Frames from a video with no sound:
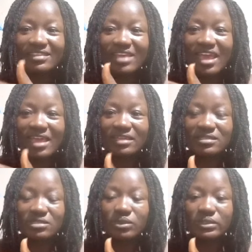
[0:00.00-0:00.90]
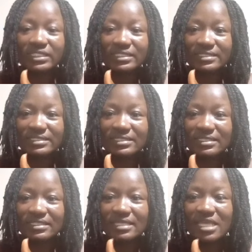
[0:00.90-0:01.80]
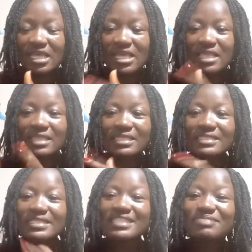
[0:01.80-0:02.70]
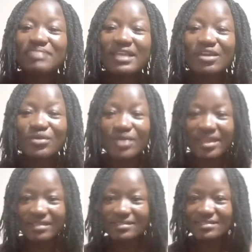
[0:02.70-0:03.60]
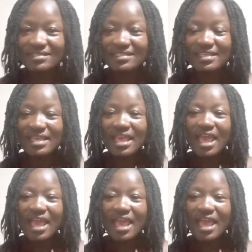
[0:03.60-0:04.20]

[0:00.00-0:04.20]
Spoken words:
the ice on it. This is black rice.